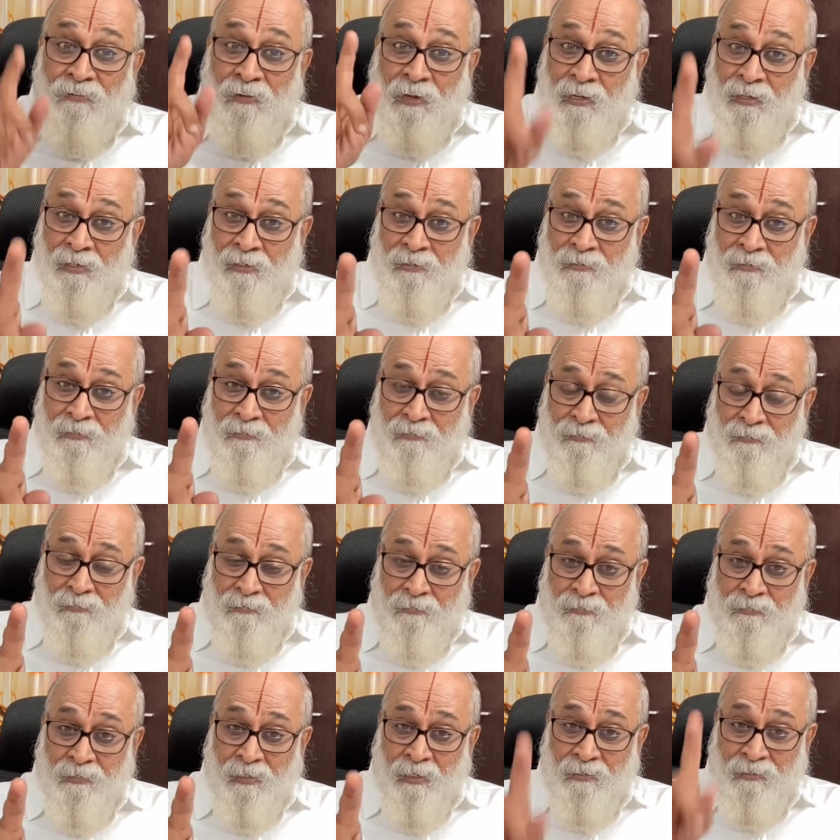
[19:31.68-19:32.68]

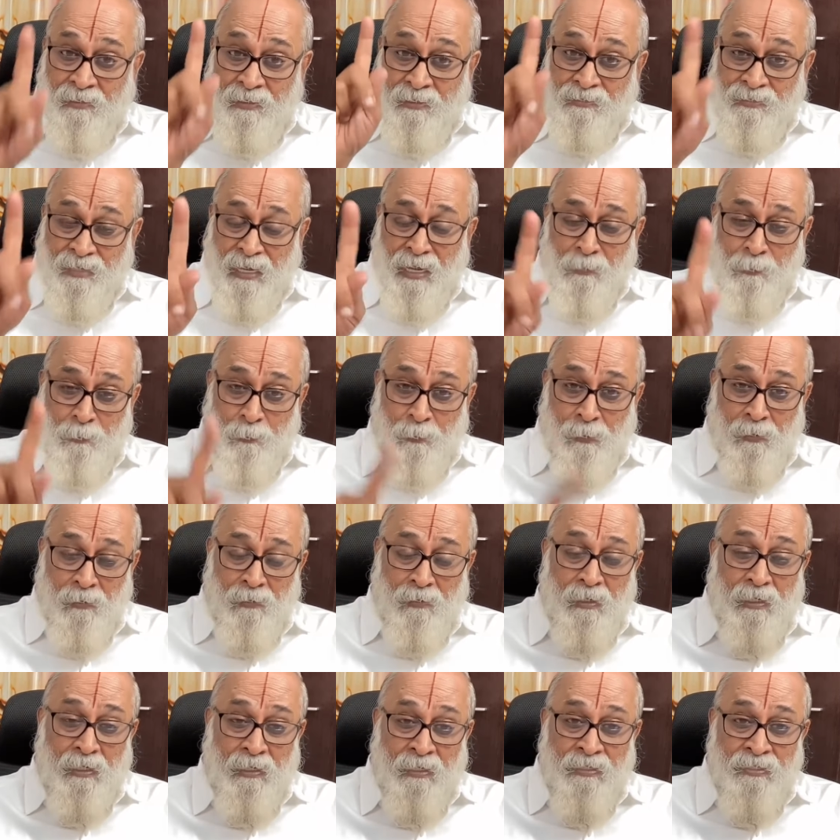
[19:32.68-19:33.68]
When the
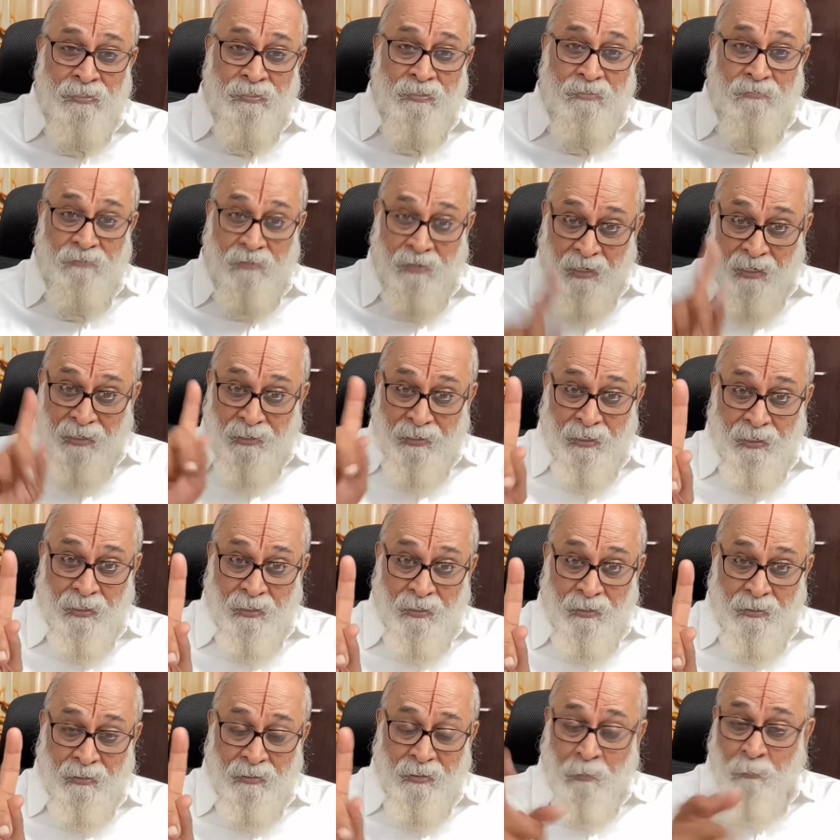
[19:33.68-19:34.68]
disciple is
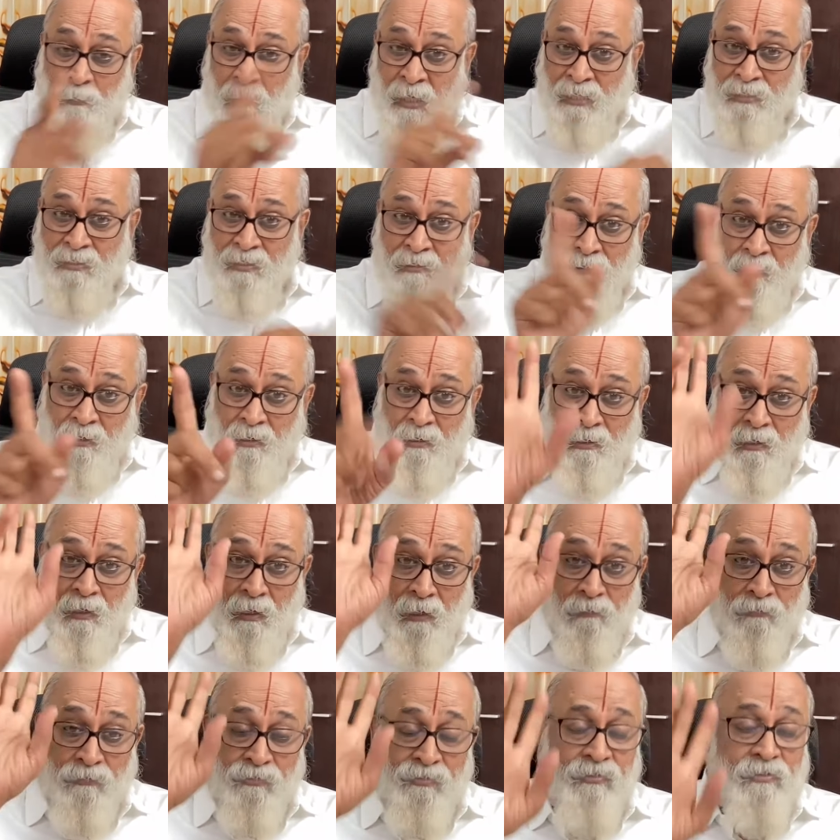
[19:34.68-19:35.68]
ready, the master
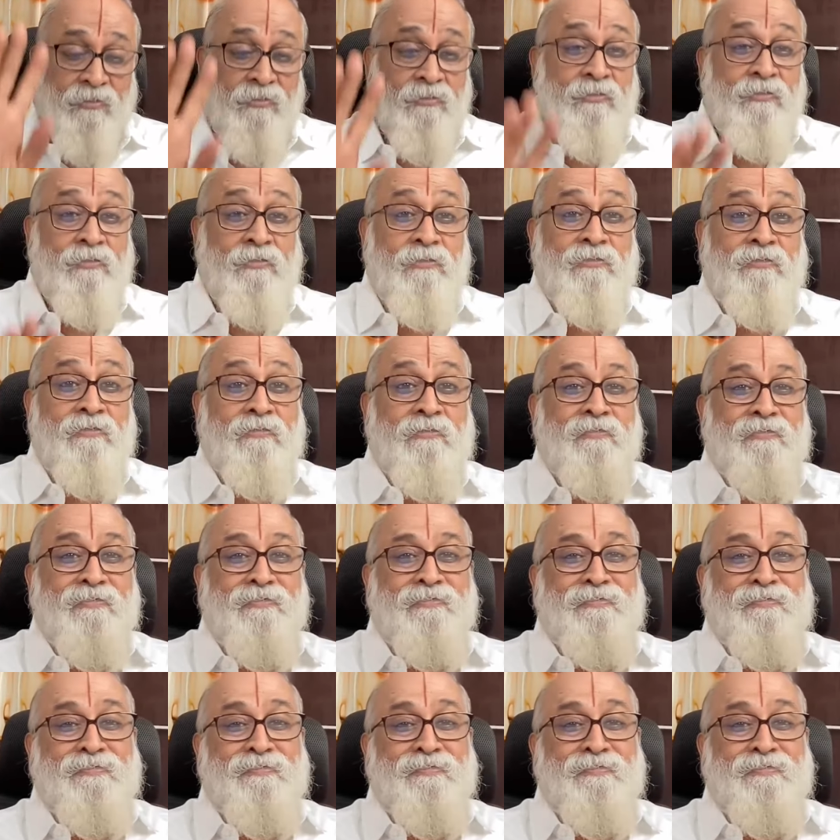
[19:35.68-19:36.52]
arrives.